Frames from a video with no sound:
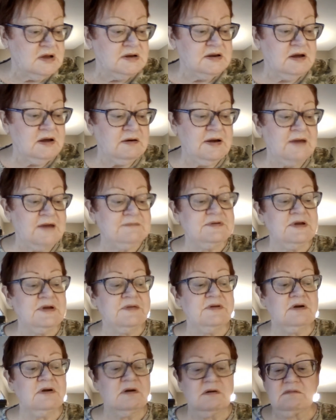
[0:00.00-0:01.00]
Now I have
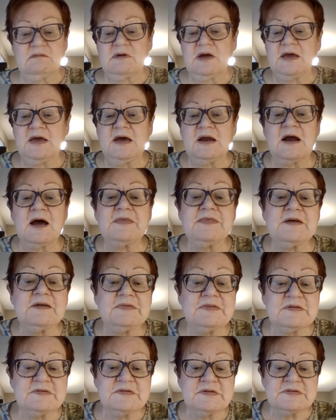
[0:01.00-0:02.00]
another, again, I
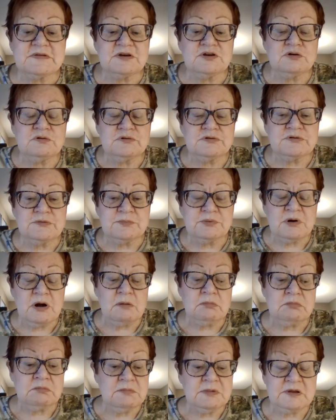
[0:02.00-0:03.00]
think this is a user
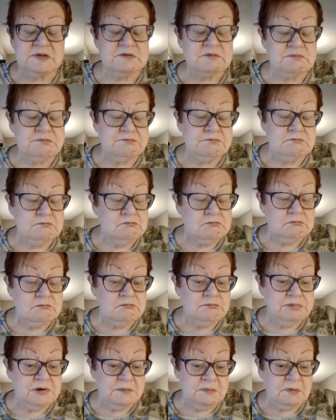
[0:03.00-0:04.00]
problem. It's
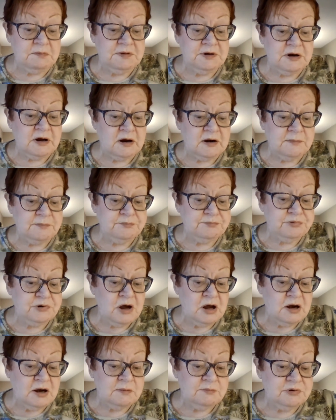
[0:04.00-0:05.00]
probably not a
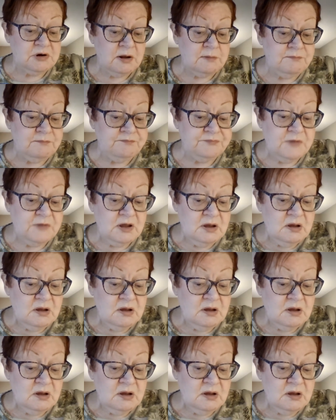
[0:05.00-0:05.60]
product problem.